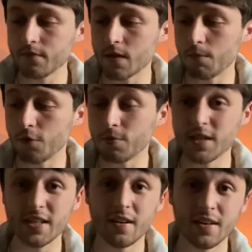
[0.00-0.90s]
But
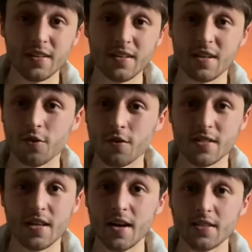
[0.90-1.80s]
particularly in this, I
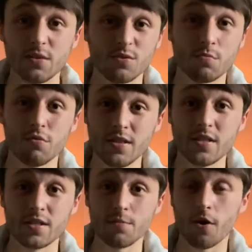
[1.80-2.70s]
noticed the acting was
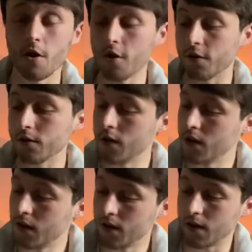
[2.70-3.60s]
pretty spot
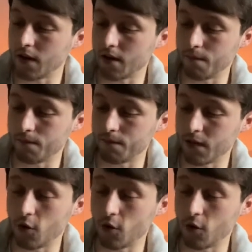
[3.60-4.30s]
on.